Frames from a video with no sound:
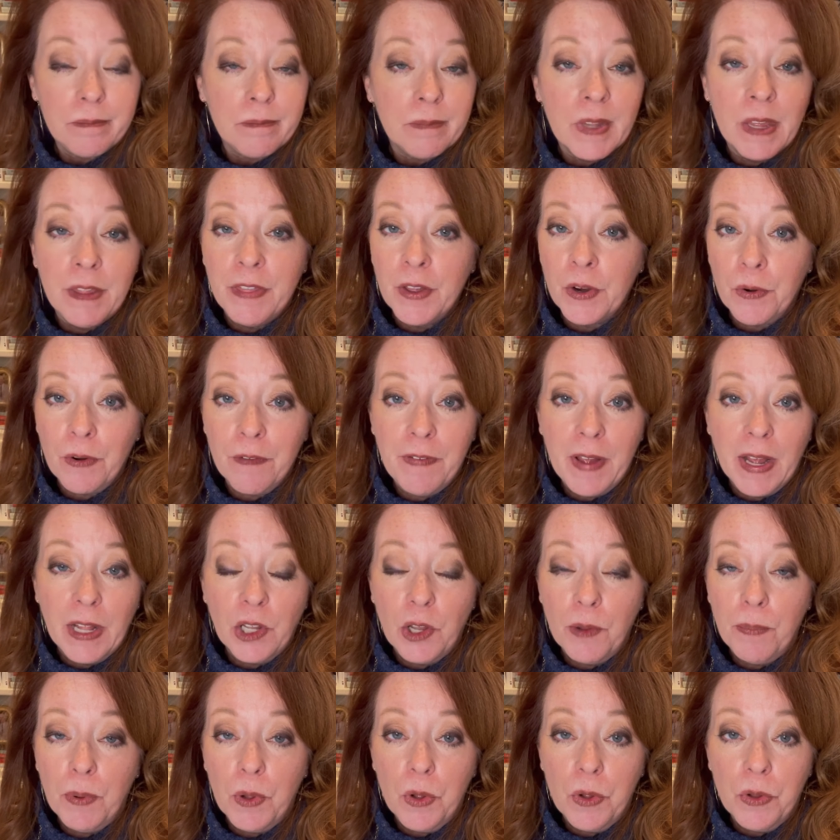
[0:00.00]
they're
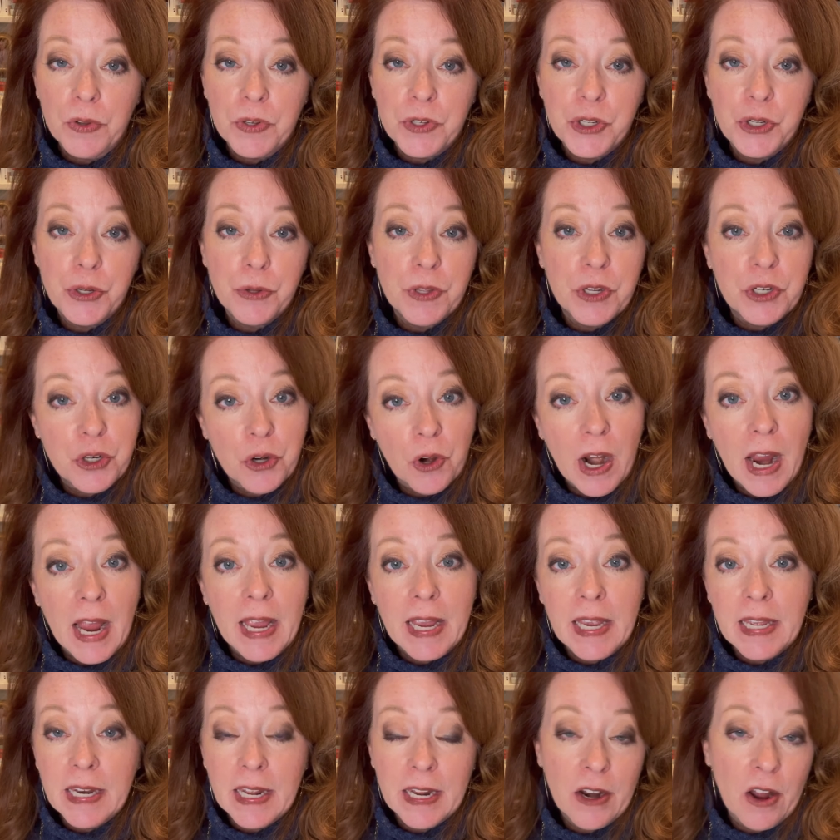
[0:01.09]
available to the
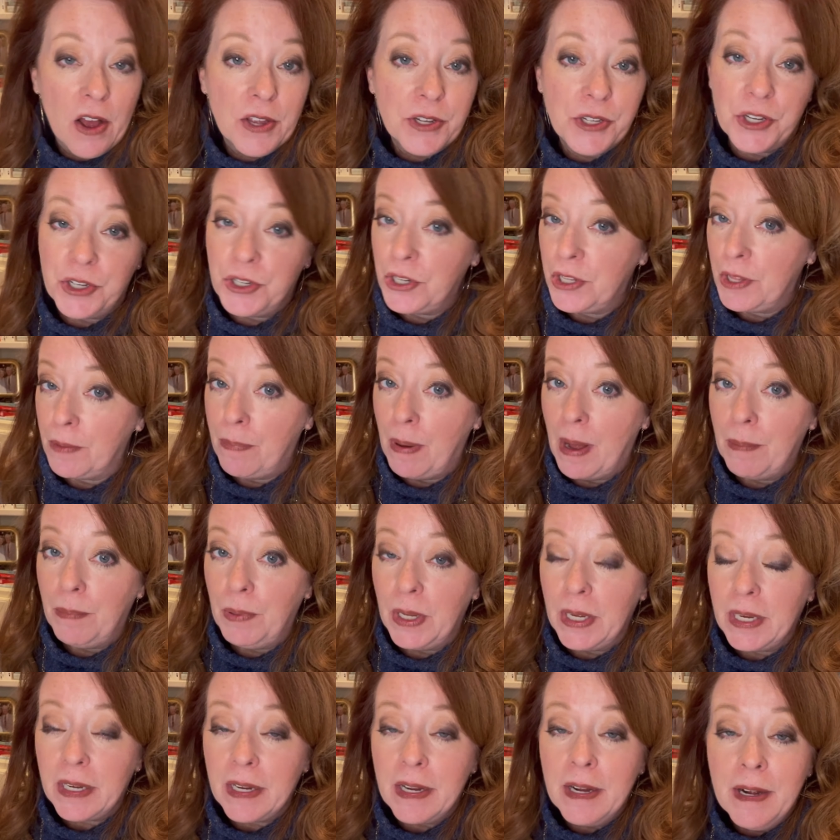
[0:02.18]
trade and also to the
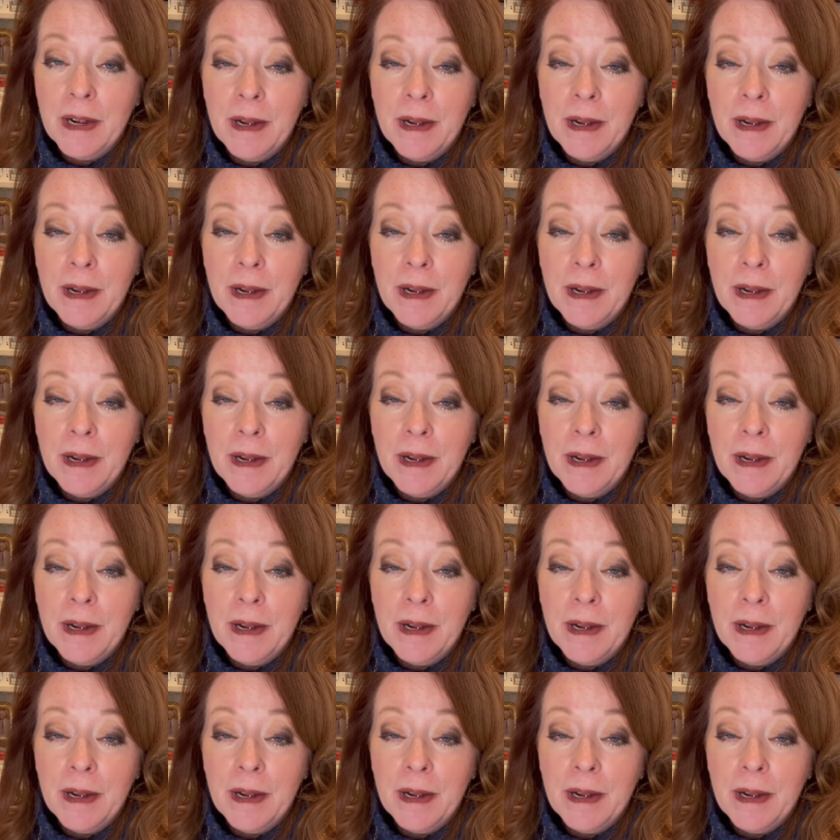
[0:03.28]
public.